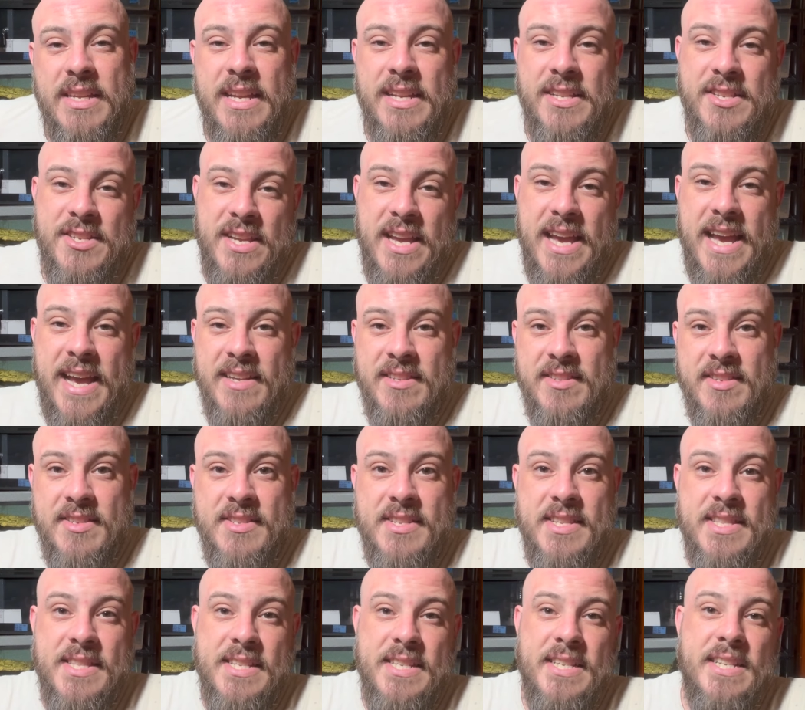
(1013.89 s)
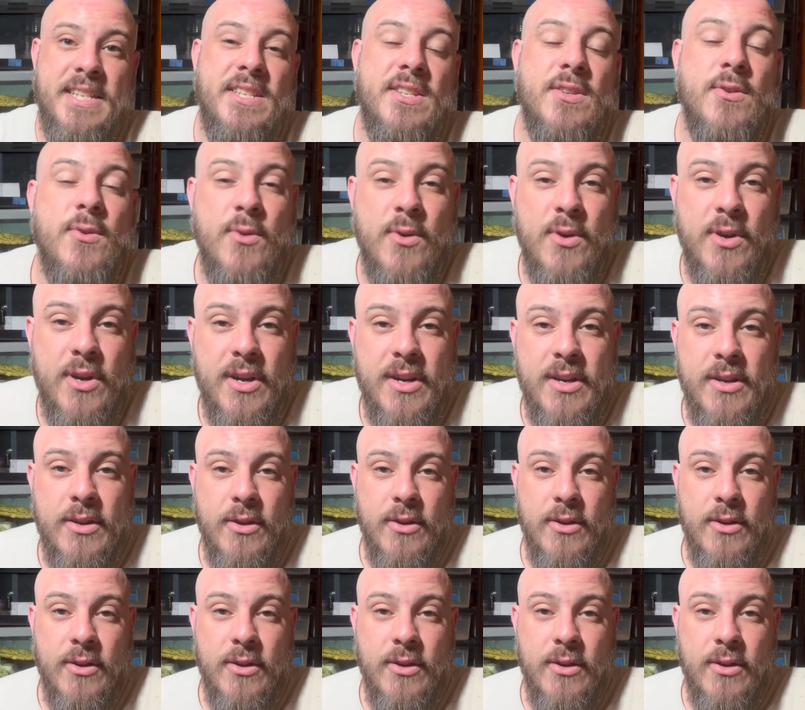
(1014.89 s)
Gets you access to the Discord,